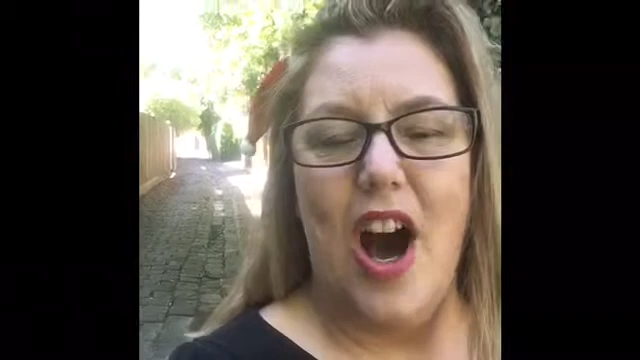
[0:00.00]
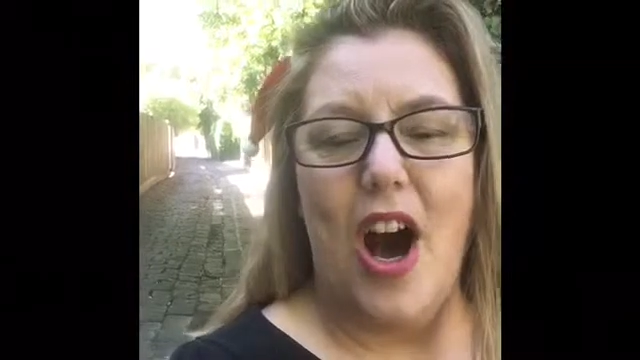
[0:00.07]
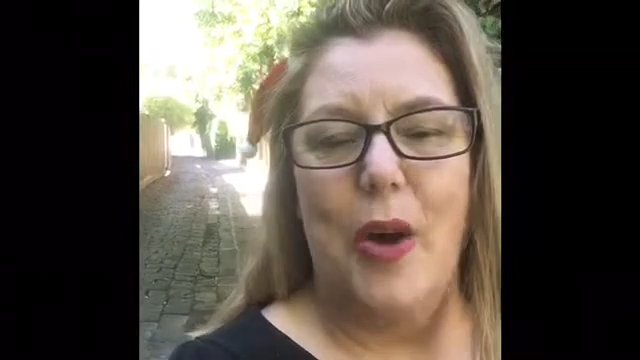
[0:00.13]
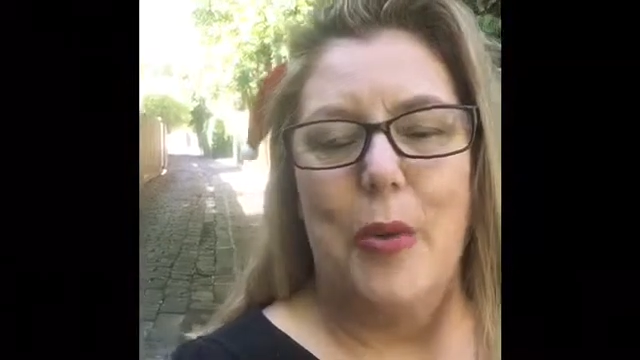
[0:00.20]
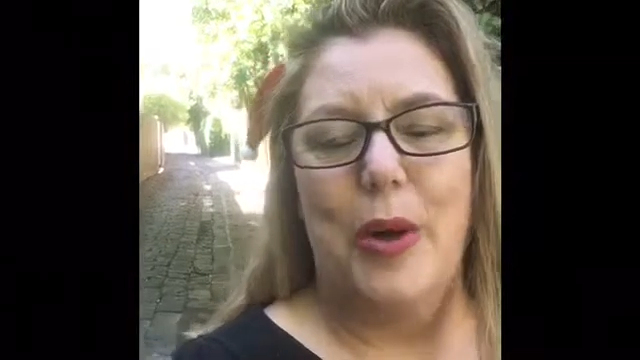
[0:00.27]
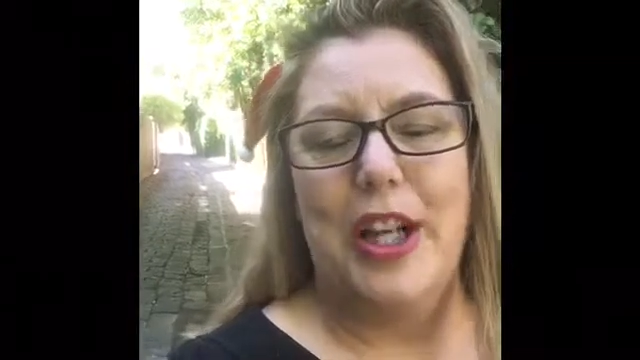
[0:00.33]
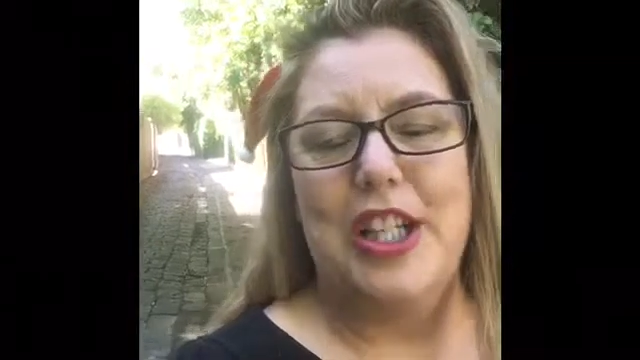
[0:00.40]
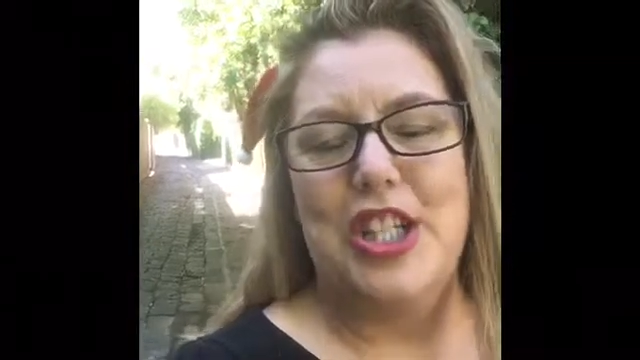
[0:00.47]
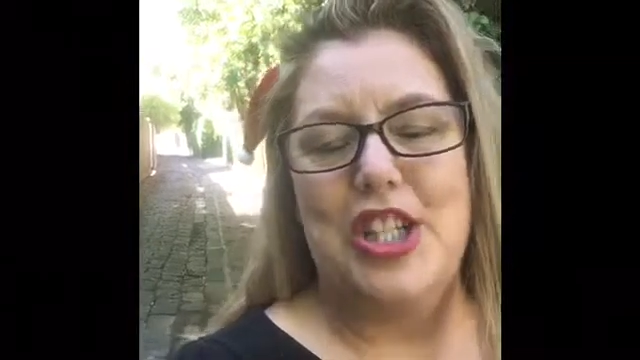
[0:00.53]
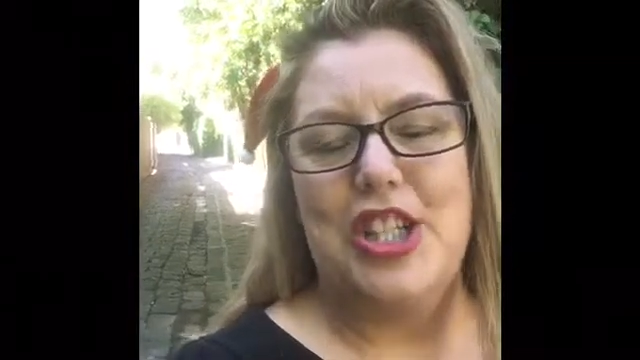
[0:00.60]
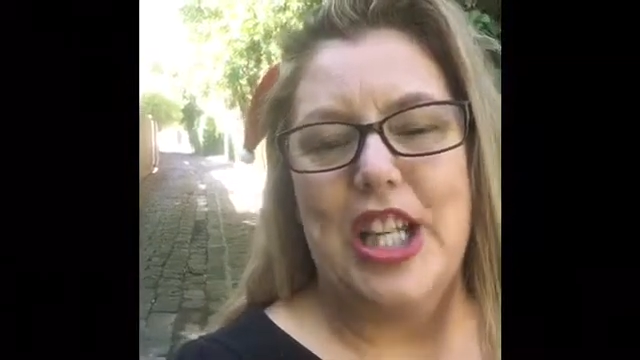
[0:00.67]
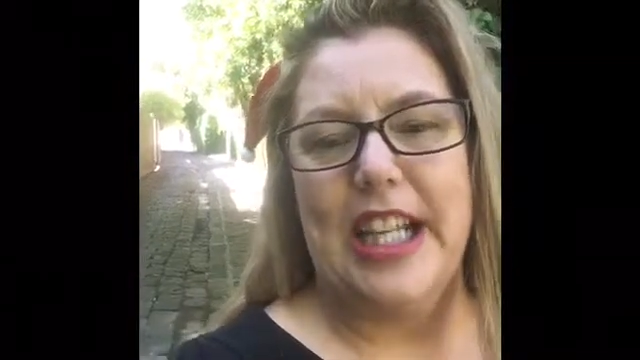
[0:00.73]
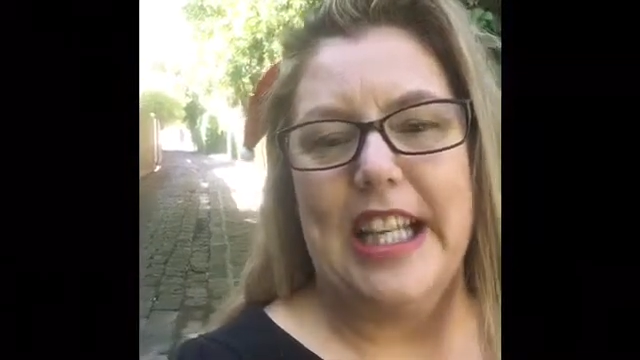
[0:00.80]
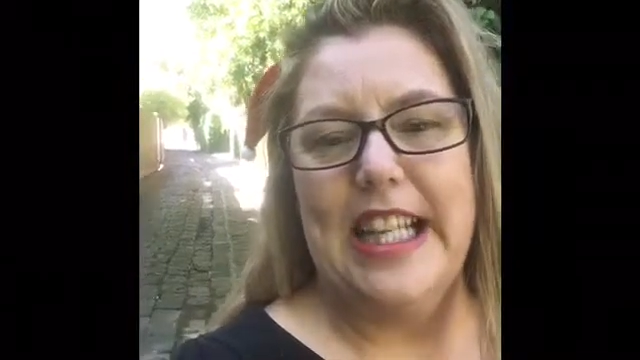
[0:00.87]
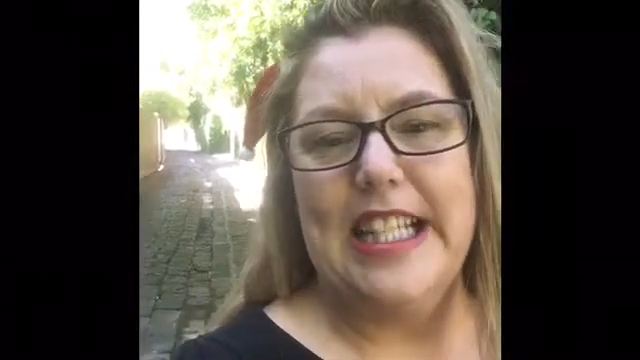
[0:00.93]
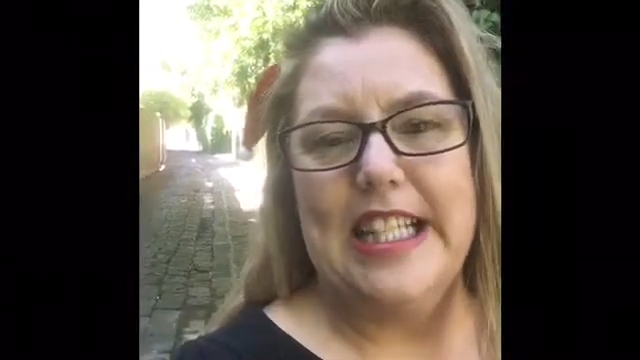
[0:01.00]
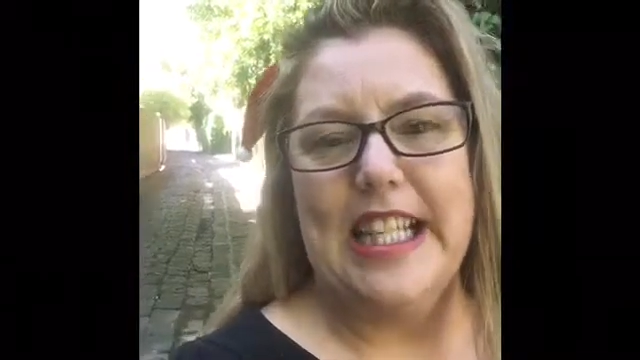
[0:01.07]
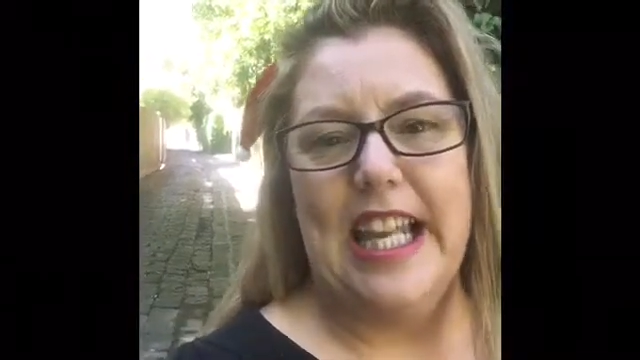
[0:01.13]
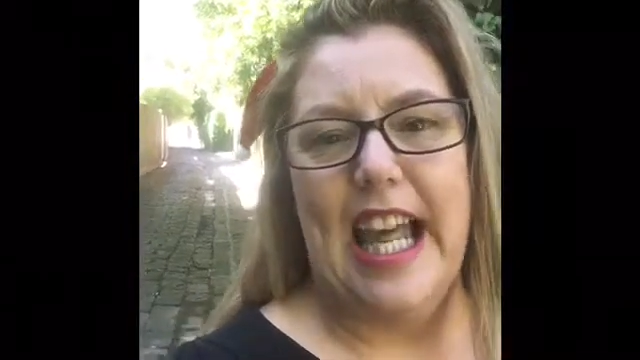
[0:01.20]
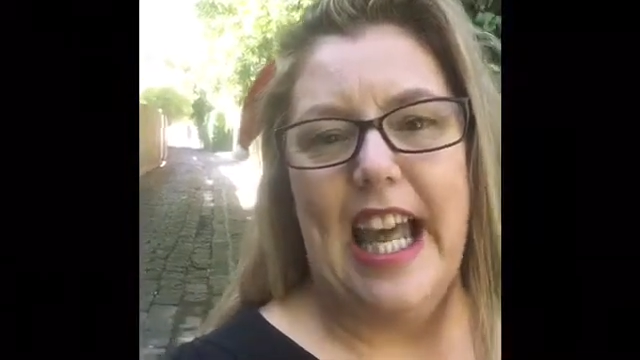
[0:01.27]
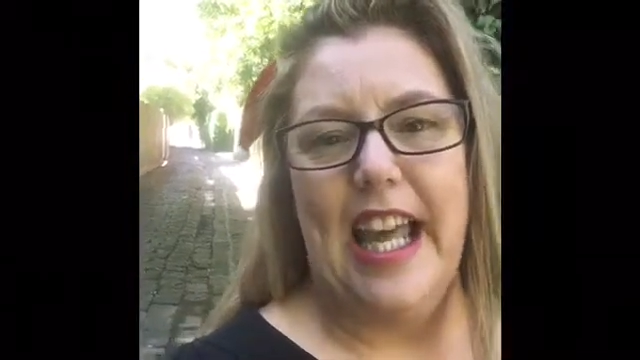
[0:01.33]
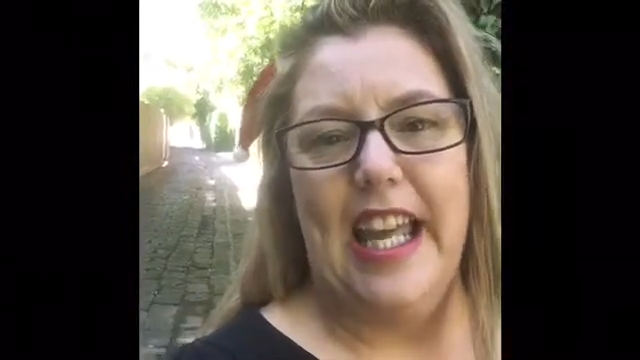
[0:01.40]
I wanted to check in
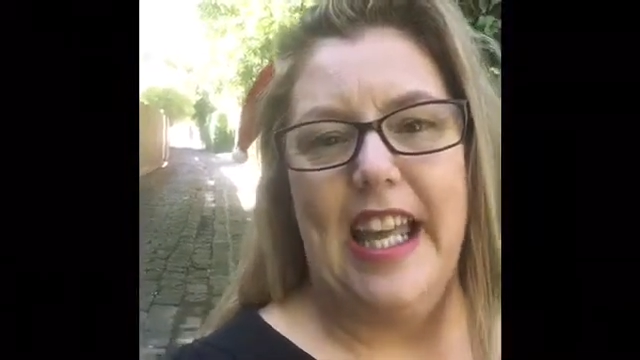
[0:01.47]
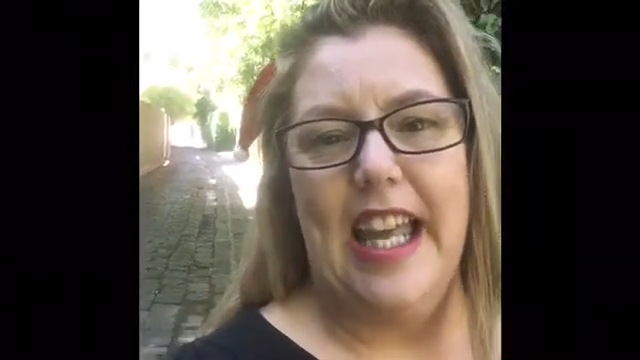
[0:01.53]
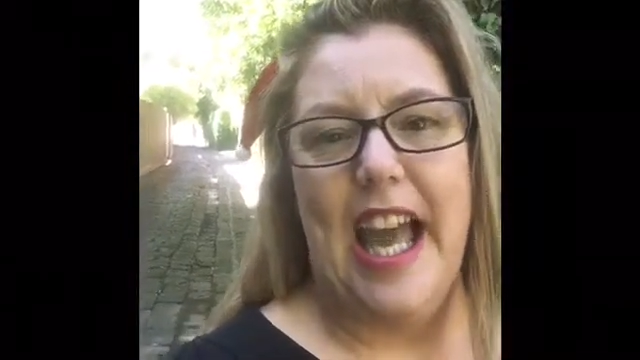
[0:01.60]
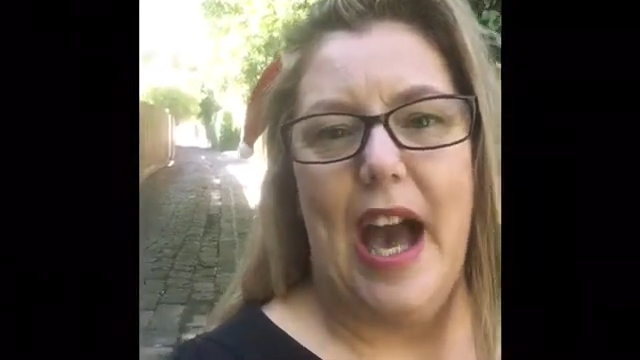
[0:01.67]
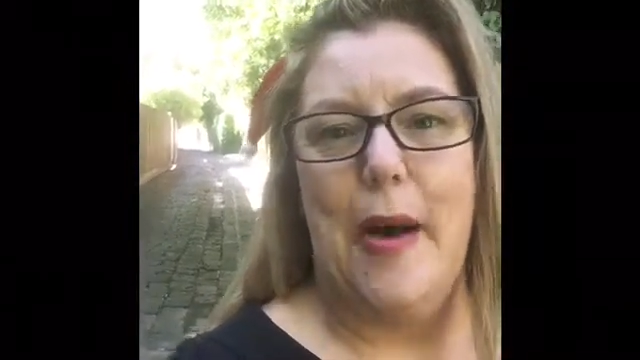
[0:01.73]
today